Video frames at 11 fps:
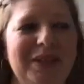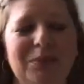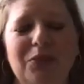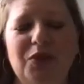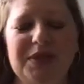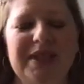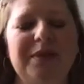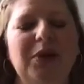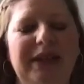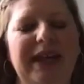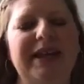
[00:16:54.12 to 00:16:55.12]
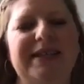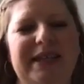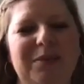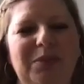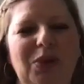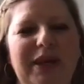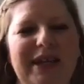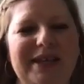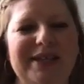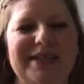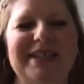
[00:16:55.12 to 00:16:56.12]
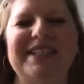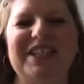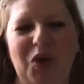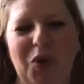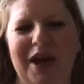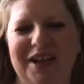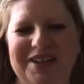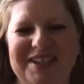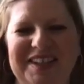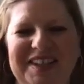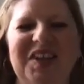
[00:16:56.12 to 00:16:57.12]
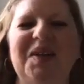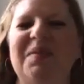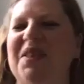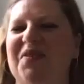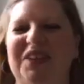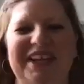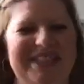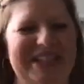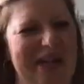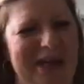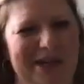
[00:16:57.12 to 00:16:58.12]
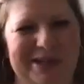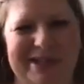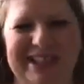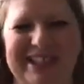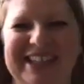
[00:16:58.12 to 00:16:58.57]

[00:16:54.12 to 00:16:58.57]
most of them are legacy employees. They stick around. They're going to be there for like 10 years.